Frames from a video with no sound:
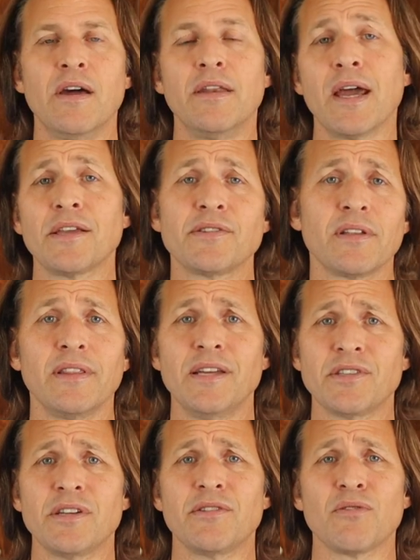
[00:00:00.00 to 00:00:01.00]
Next,
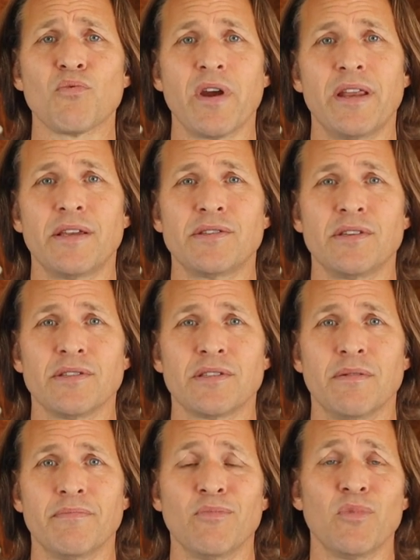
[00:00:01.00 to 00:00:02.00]
let's get to the rating
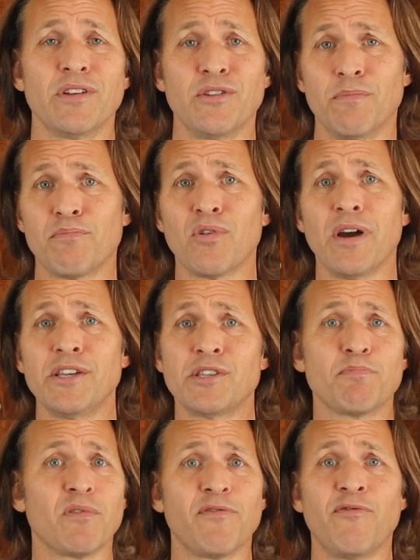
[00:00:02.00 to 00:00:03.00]
system, where I do
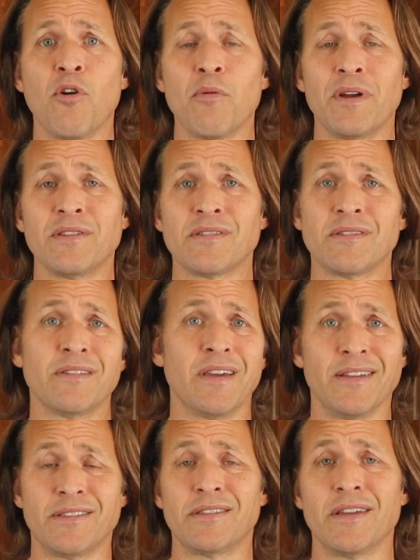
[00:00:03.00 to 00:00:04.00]
price, performance,
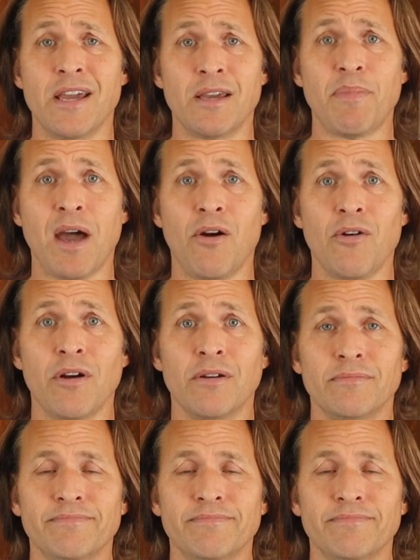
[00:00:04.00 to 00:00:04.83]
and staying power.